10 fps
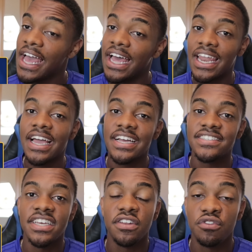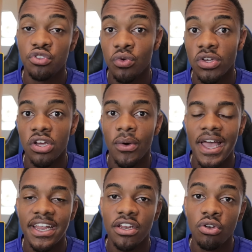And like I said, if you do want to go
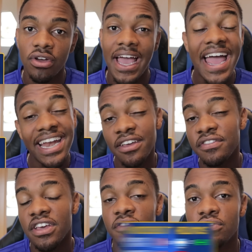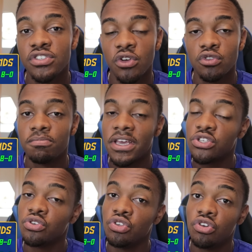ahead and look at any of the other results, make
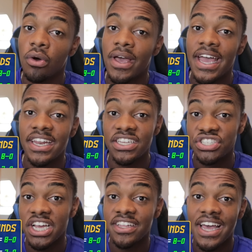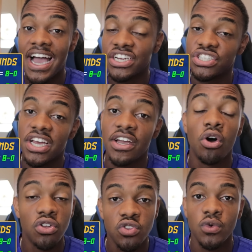sure you go ahead and check the hashtag
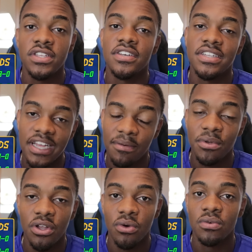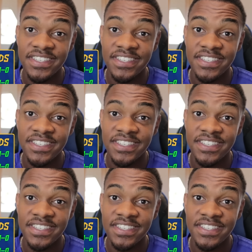on Twitter down below.